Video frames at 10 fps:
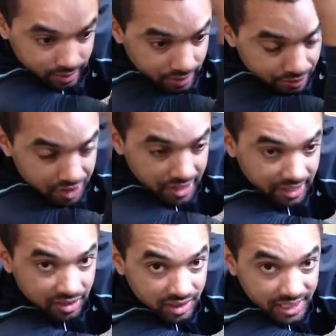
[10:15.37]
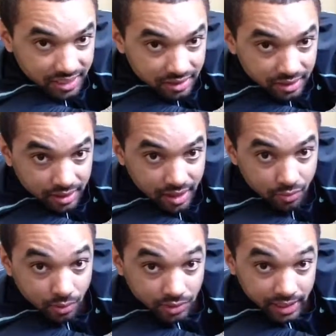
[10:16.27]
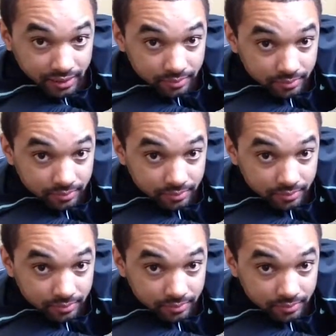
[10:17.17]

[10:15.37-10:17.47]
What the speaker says: And then extend and rotate.